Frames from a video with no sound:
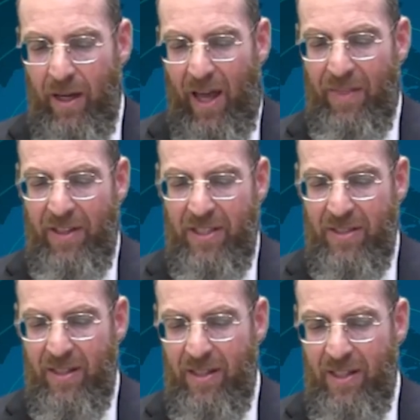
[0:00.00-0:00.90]
and
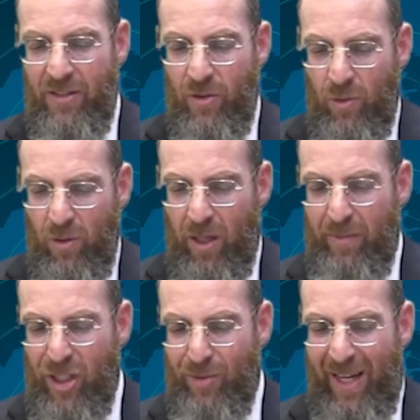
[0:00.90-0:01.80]
this is ula
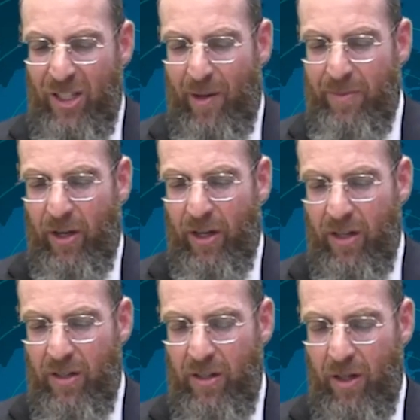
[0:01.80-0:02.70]
mishmed Rabbi
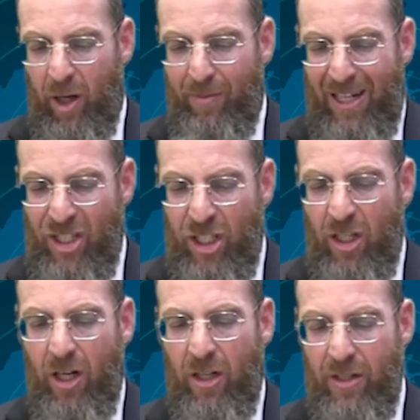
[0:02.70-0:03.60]
Yochanan, omar
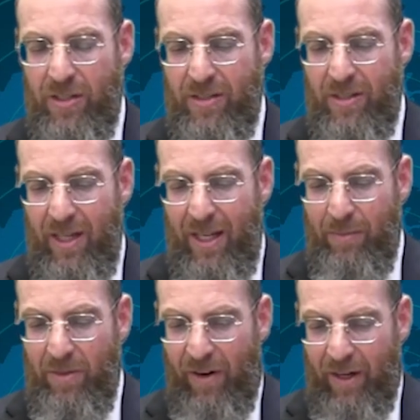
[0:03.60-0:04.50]
shlokos,
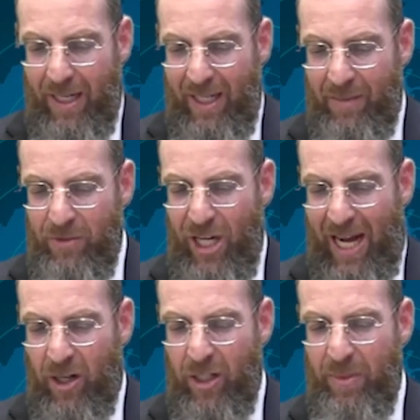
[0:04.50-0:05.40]
mevarchin aleim
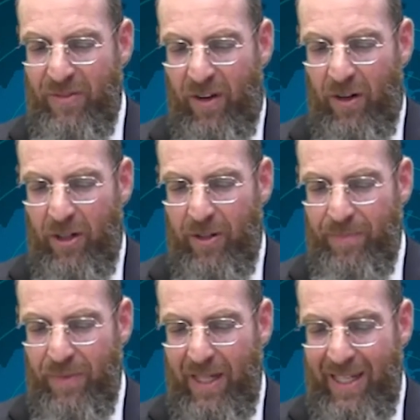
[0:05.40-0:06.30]
shakon
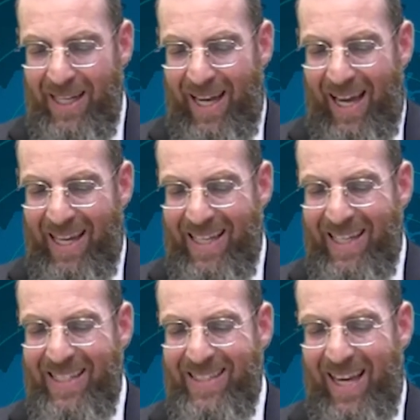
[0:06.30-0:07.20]

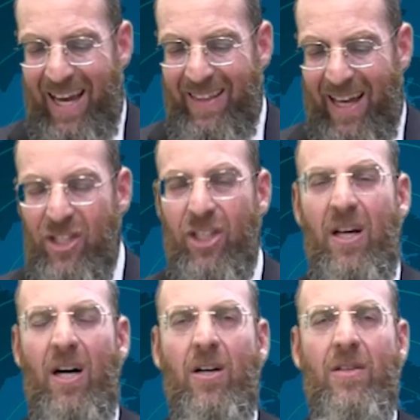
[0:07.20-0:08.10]
He said that
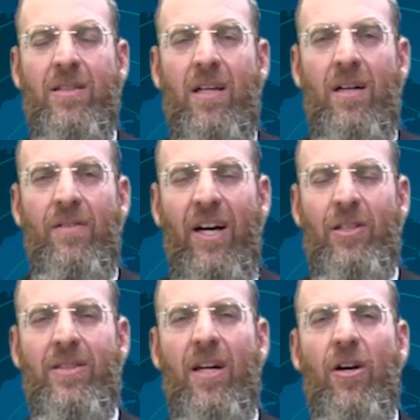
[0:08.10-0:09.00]
shlokos,
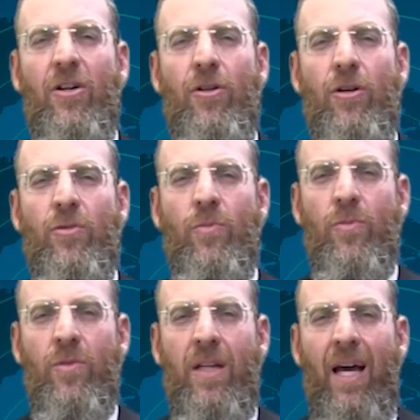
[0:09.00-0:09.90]
vegetables that are cooked,
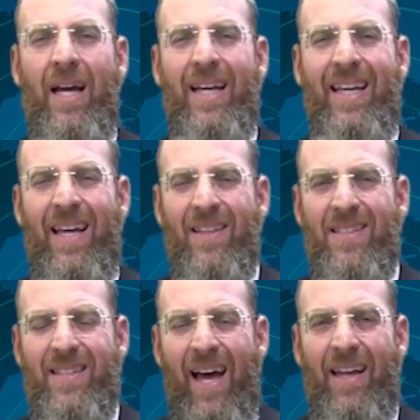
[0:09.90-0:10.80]
would get the
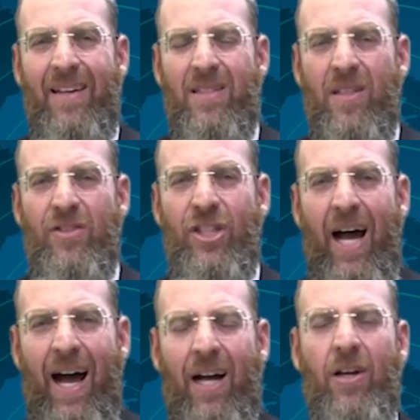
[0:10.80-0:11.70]
status of
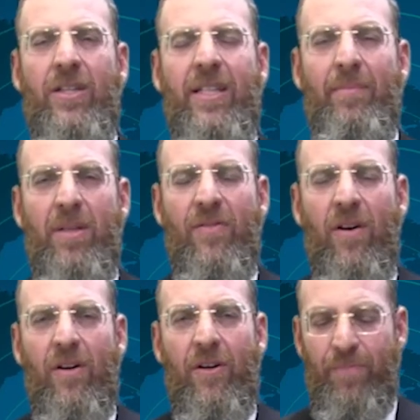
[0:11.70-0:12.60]
shahakal
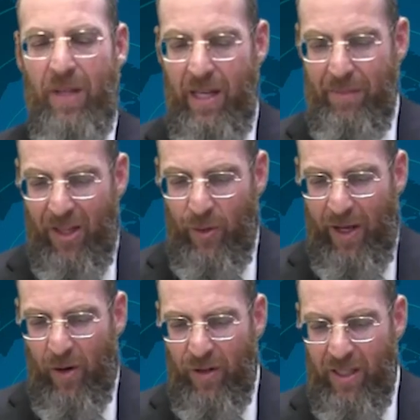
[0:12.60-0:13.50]
niyabidvara. By the
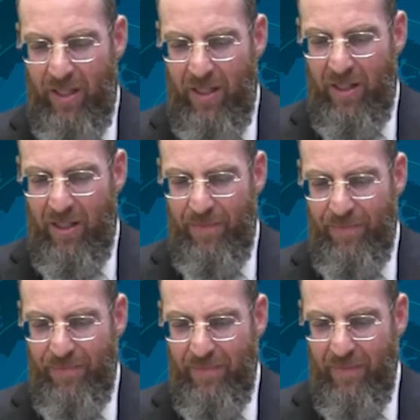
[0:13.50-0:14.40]
way, over here,